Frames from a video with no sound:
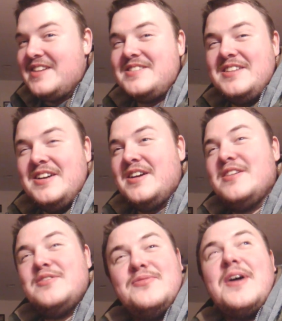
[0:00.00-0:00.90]
And I guess
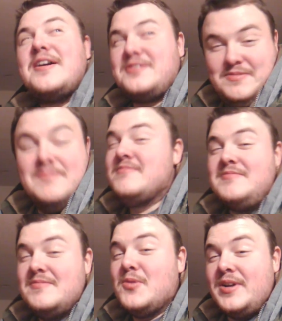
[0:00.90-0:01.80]
the
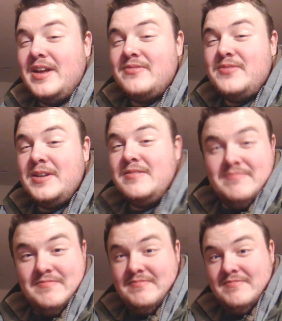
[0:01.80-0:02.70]
fox wasn't
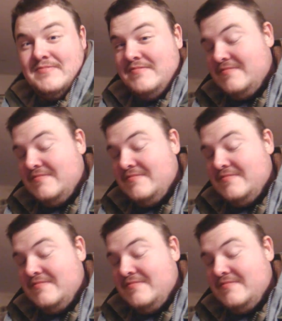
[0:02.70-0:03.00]
that fit.